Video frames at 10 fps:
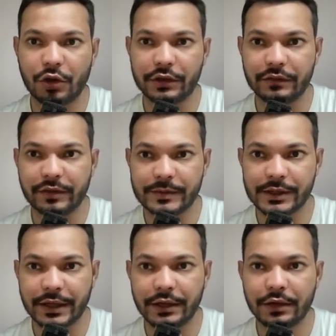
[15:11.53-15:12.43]
on the
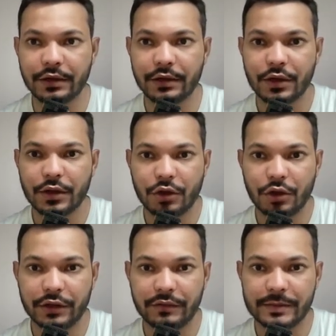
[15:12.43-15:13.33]
website.
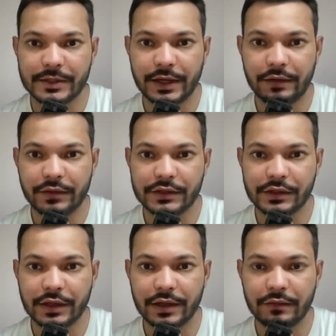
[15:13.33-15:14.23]
On the website, we
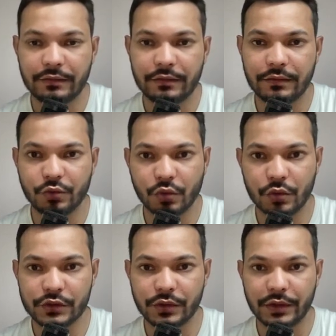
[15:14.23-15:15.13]
still have two
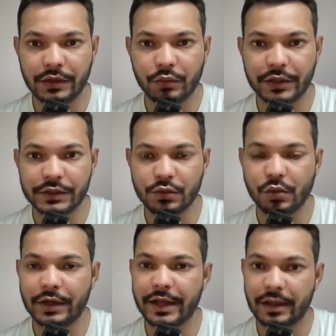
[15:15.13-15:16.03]
codes only. One is
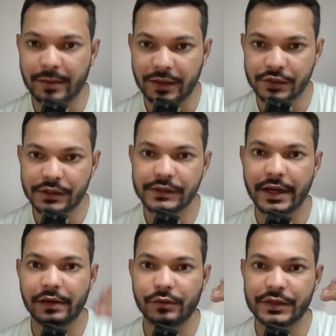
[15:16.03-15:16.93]
Google Tag Manager.
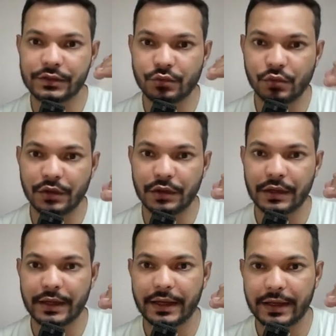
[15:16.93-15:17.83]
Second one is Google
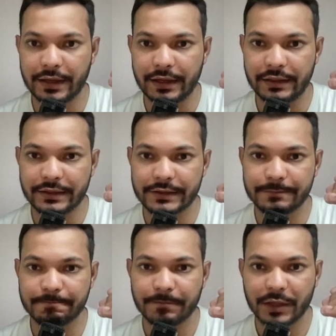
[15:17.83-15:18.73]
Analytics.
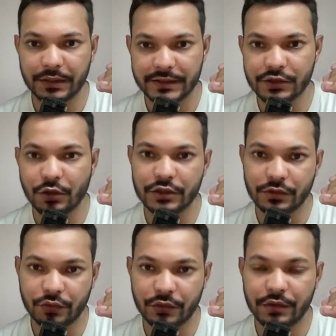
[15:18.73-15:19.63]
This is
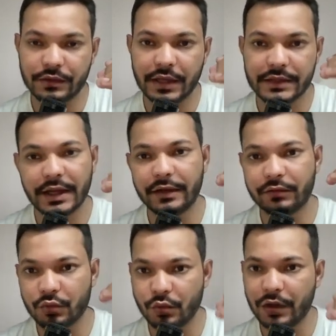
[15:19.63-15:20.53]
also for
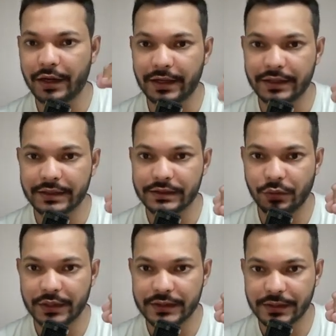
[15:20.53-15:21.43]
assigned for Google Analytics.
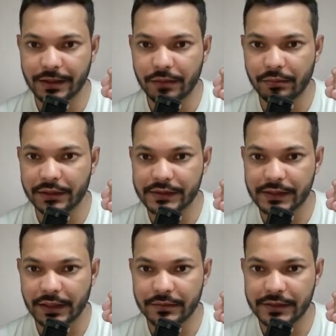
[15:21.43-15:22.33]
You can see the number is
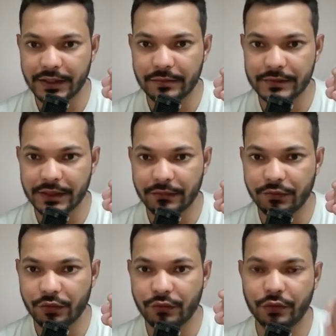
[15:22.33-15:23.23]
same,
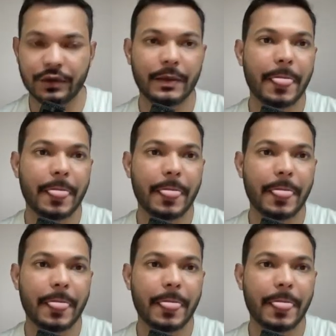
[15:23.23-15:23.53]
CM44.